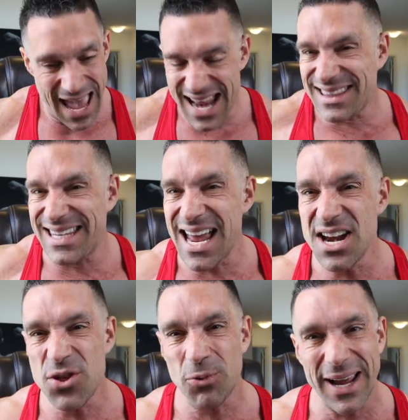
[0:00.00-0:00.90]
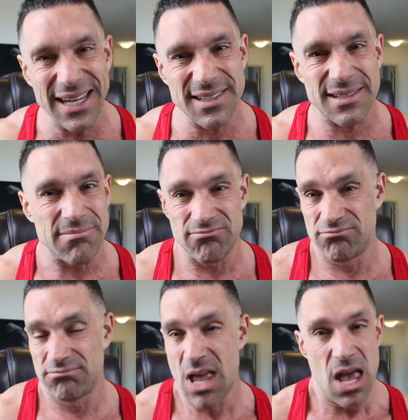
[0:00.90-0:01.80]
And at the end of the race,
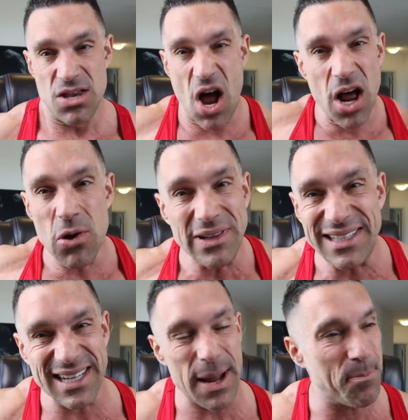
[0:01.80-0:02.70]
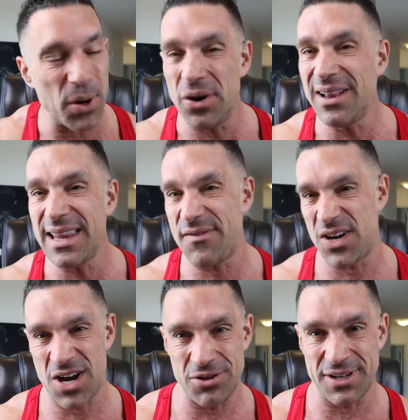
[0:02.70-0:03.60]
not only did I burn
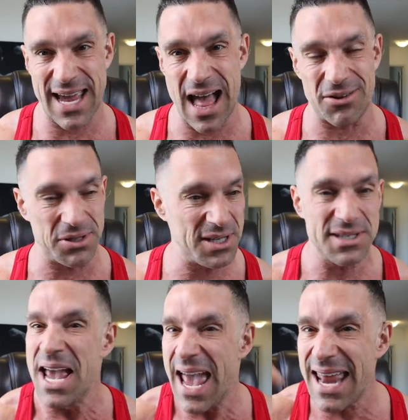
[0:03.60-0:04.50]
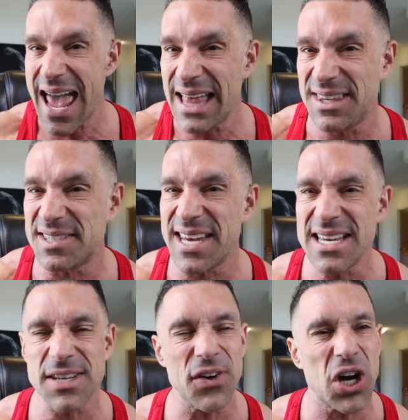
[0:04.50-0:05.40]
1,100 calories and had the
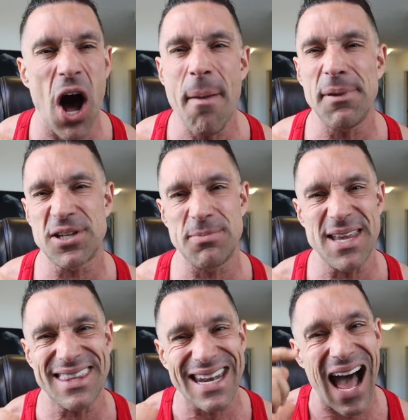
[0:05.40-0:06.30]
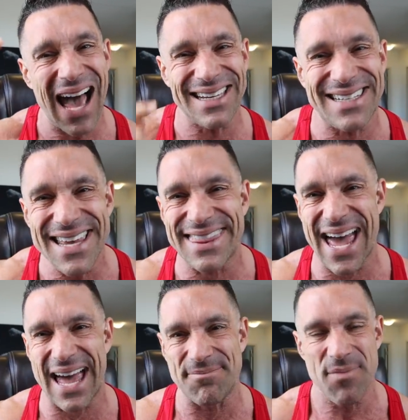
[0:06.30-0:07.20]
sense of accomplishment that I did
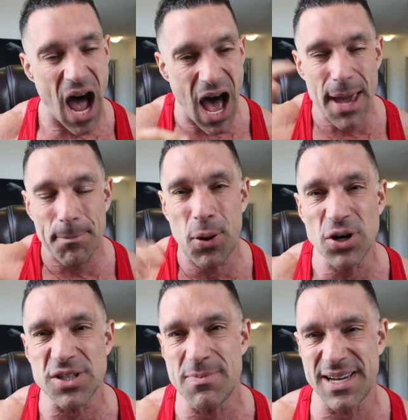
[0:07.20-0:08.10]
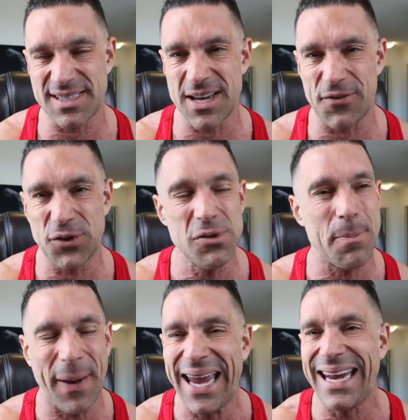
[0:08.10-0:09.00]
that, I pushed myself through
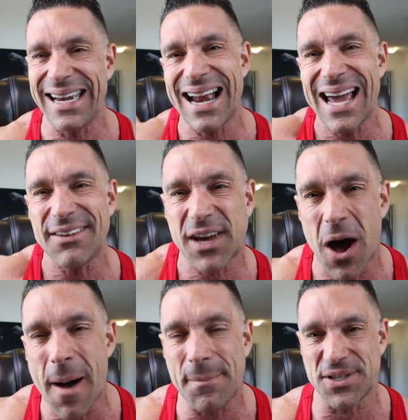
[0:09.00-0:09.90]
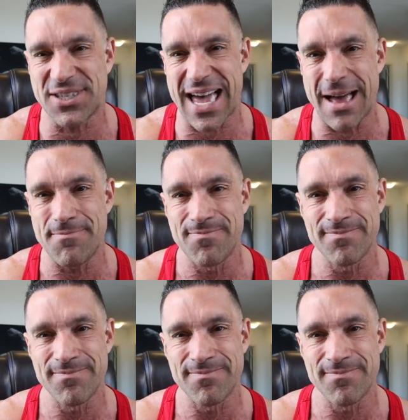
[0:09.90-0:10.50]
the pain and I accomplished that.